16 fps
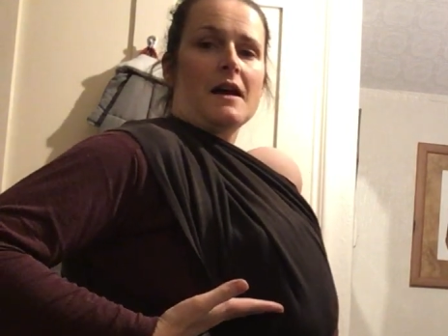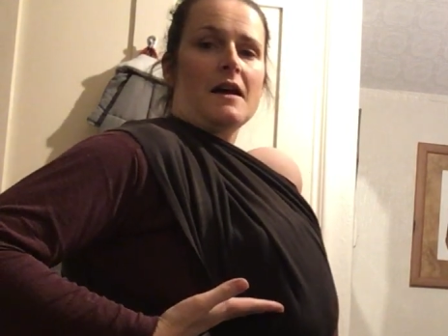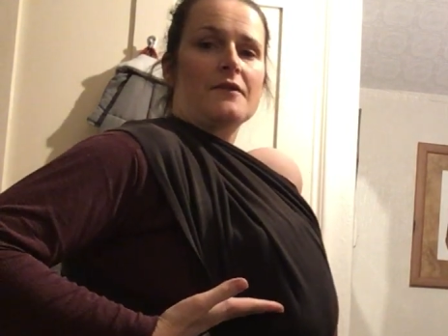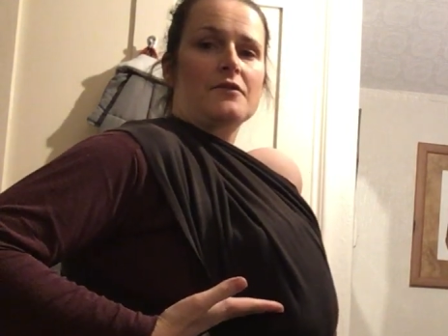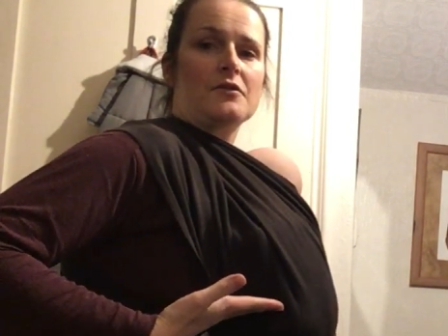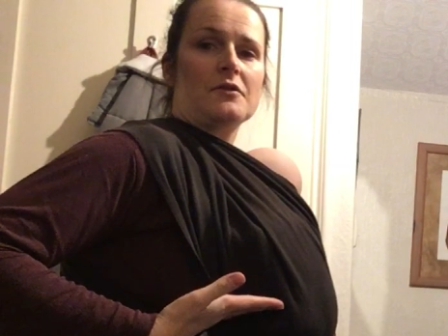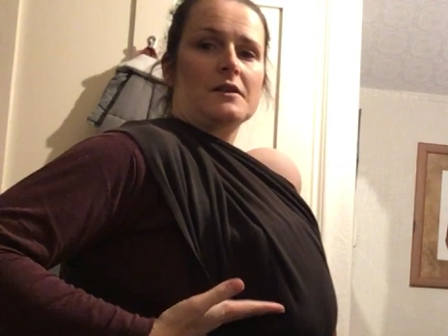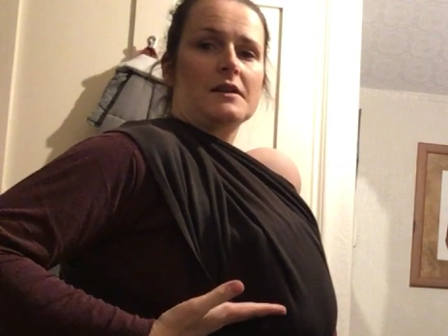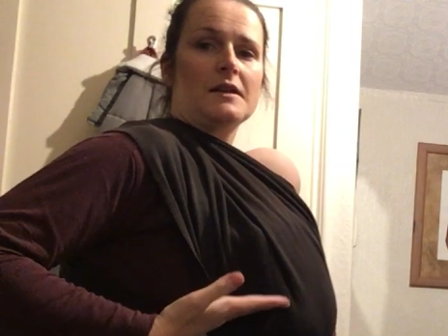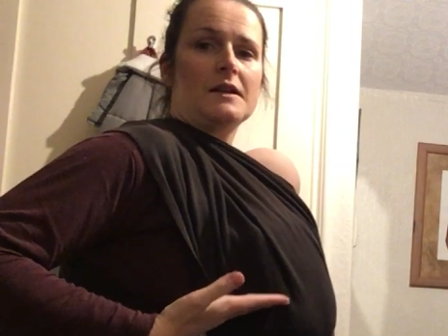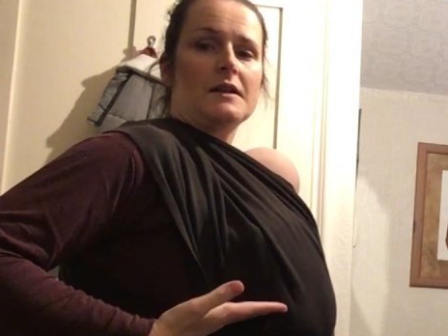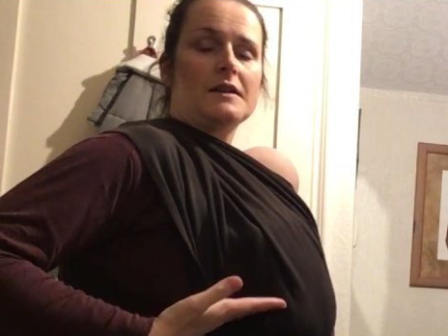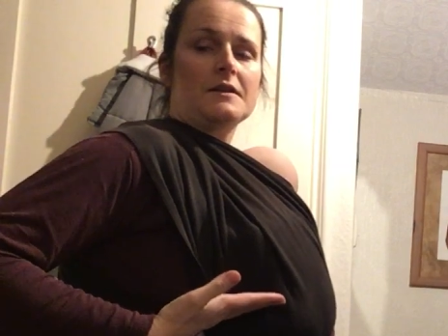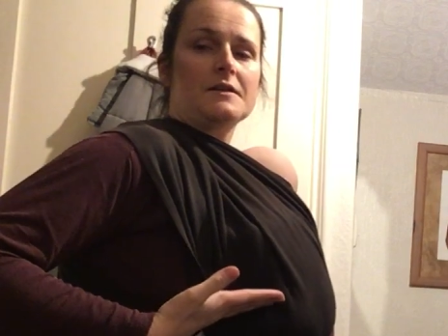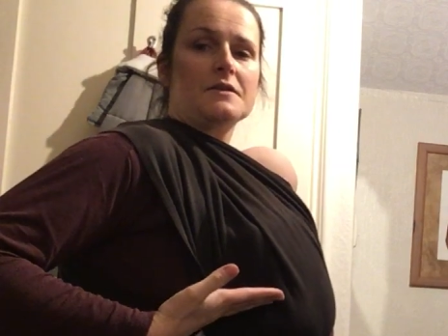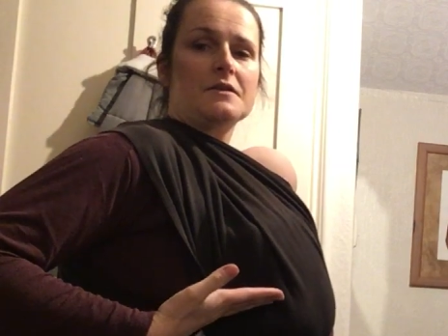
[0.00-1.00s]
I've got
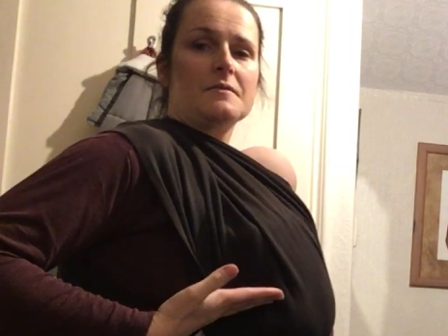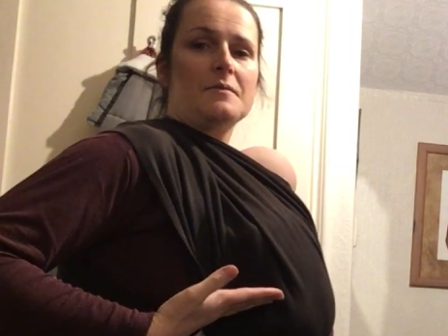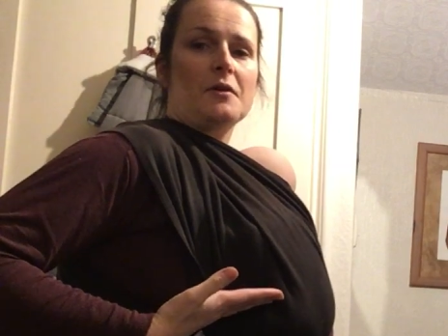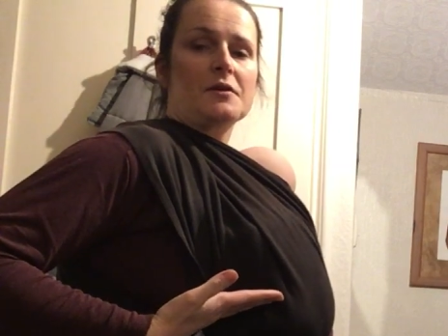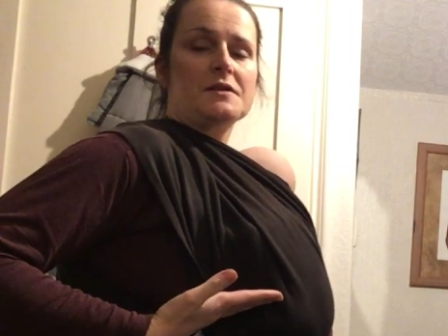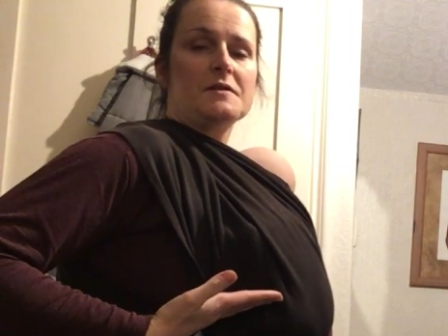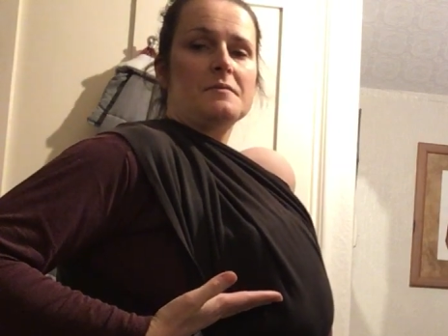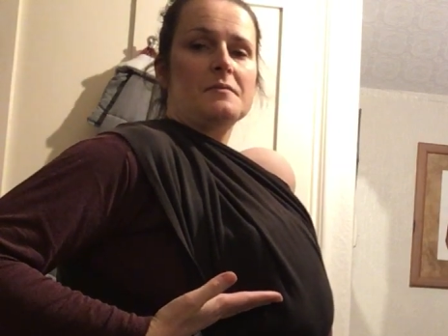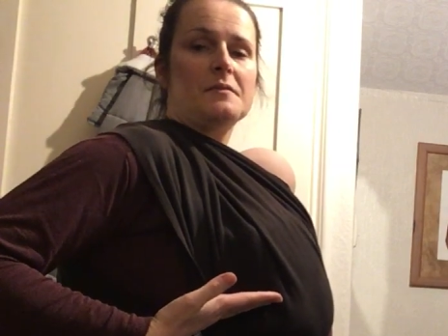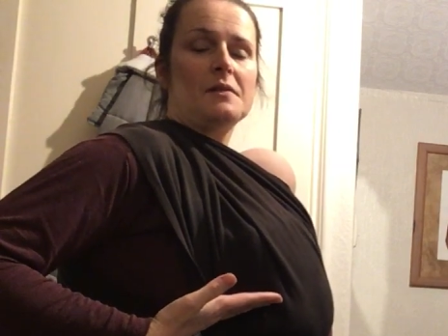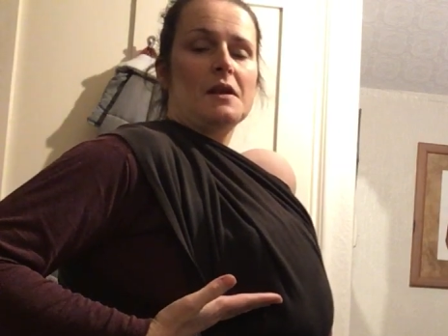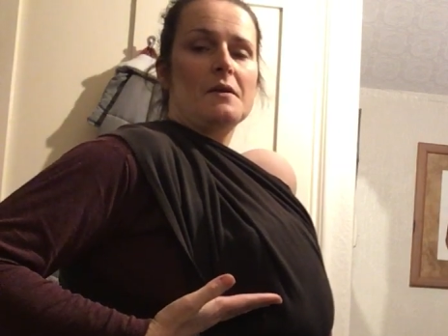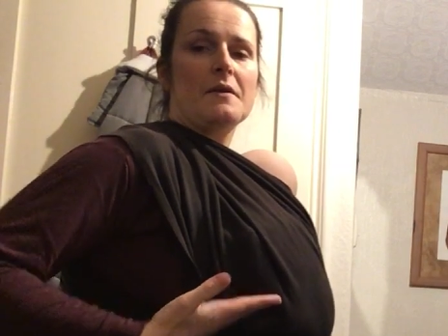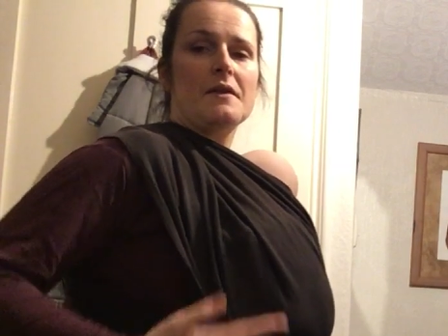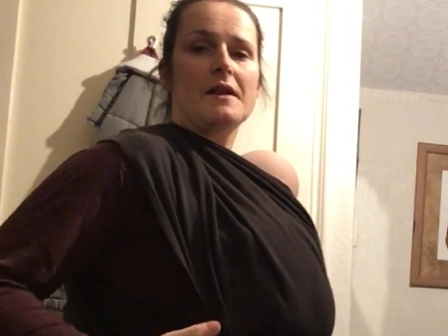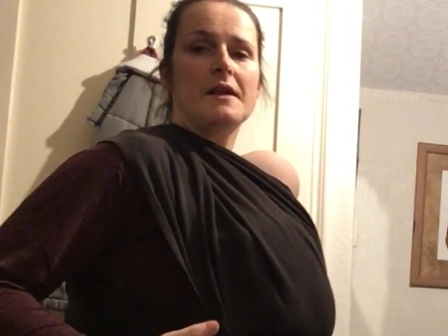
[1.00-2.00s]
clear sort of bottom
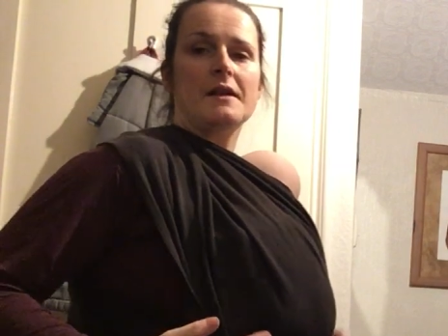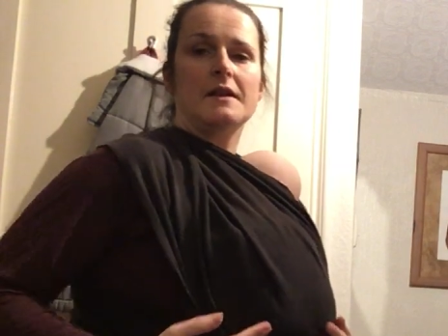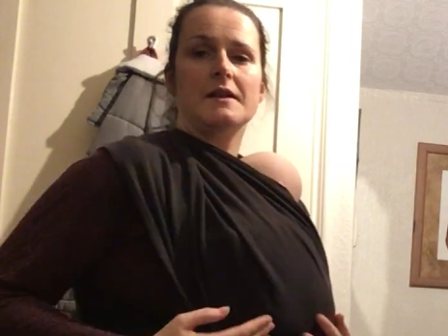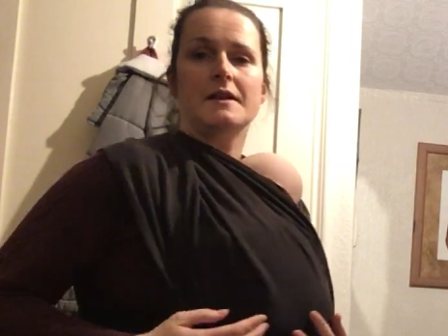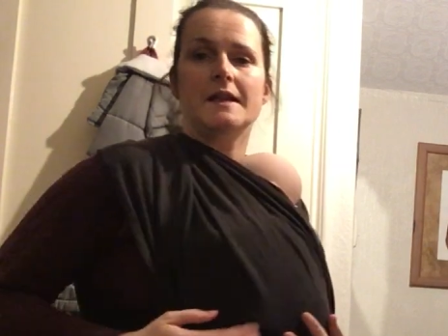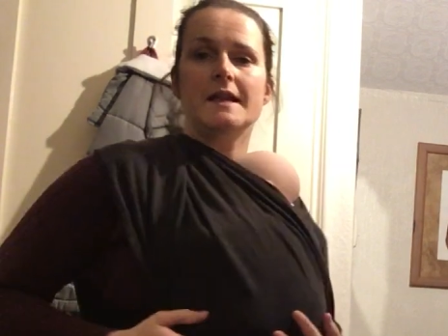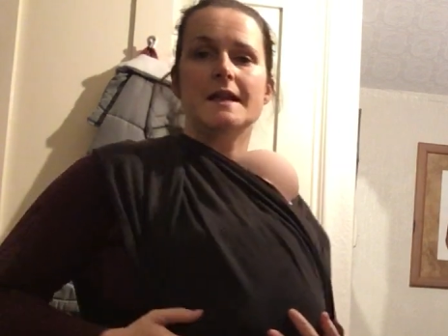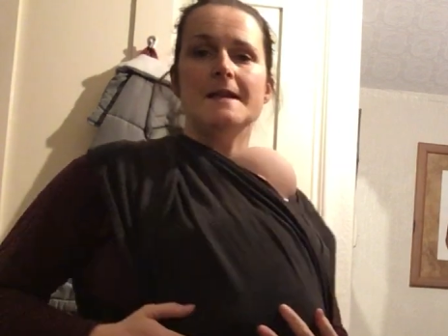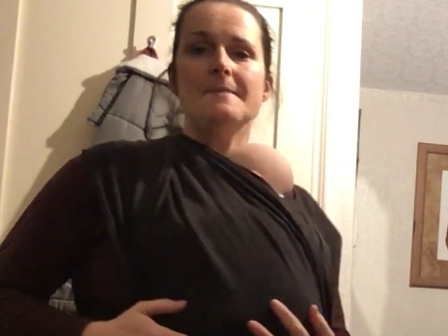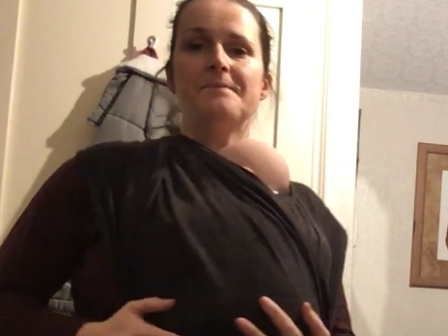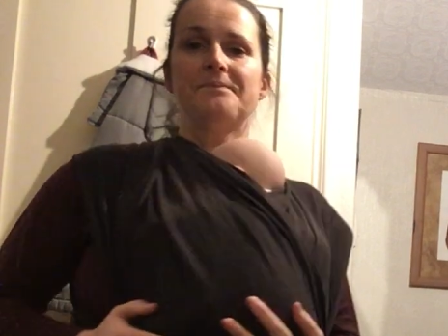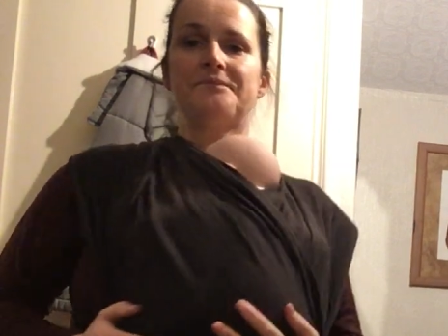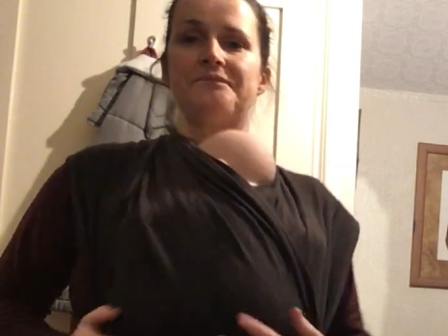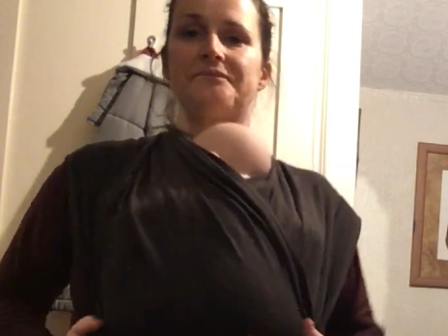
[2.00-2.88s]
lower than knee.